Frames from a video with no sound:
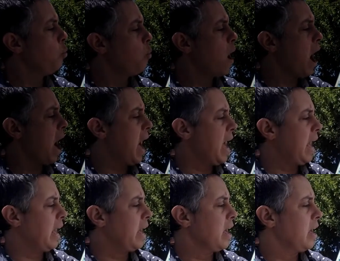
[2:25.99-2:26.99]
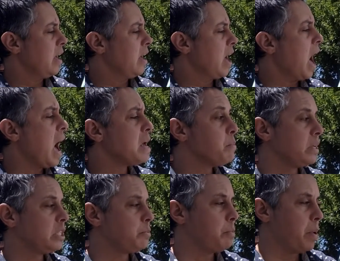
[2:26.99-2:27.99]
Why, I
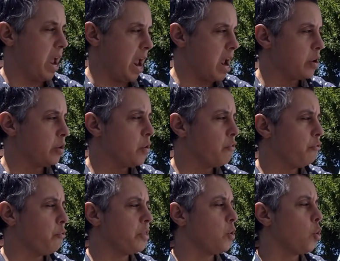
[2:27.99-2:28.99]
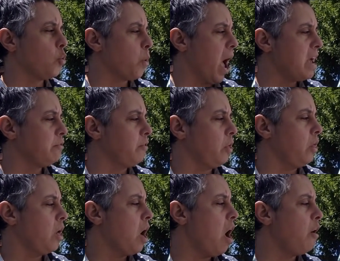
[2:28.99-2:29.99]
must prepare for the arrival
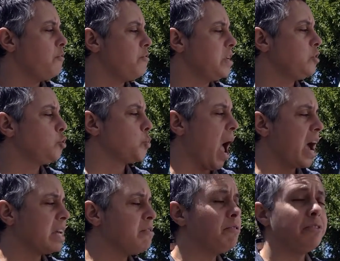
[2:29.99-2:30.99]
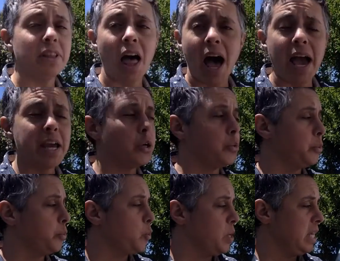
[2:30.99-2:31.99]
of the dragonfly
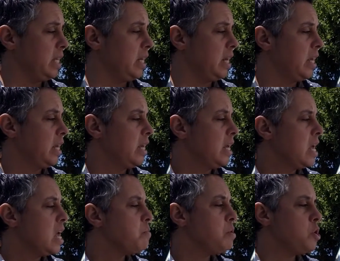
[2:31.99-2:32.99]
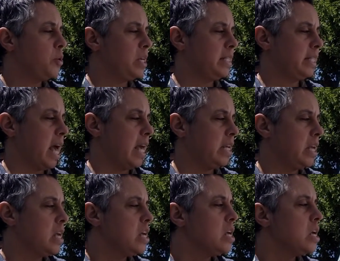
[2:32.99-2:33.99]
queen, Miyuki said.
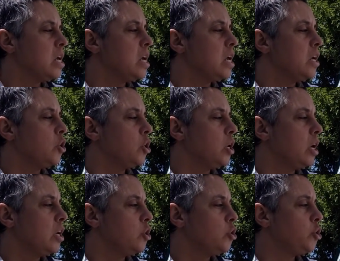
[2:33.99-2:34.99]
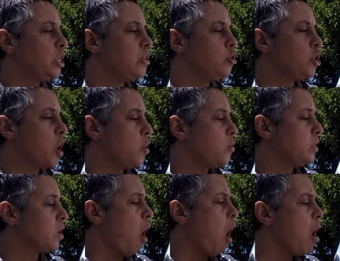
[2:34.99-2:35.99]
She
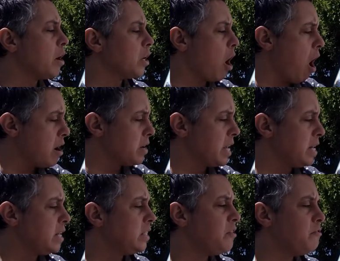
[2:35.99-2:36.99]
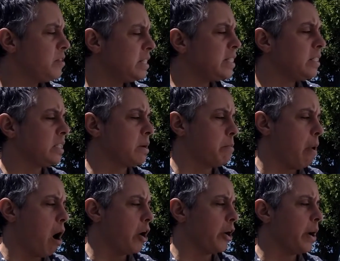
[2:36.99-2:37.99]
chose our garden to visit
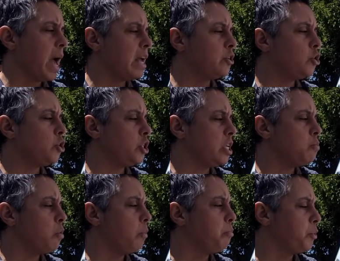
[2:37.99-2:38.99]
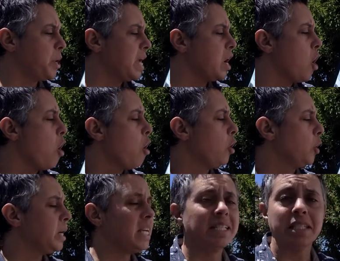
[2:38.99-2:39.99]
tomorrow, and she will bring
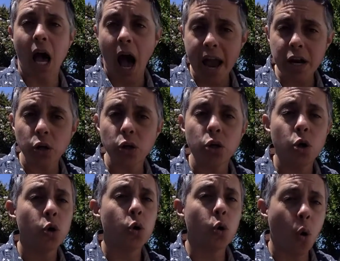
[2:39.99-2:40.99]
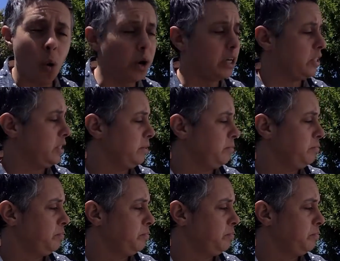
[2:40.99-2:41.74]
her entire court.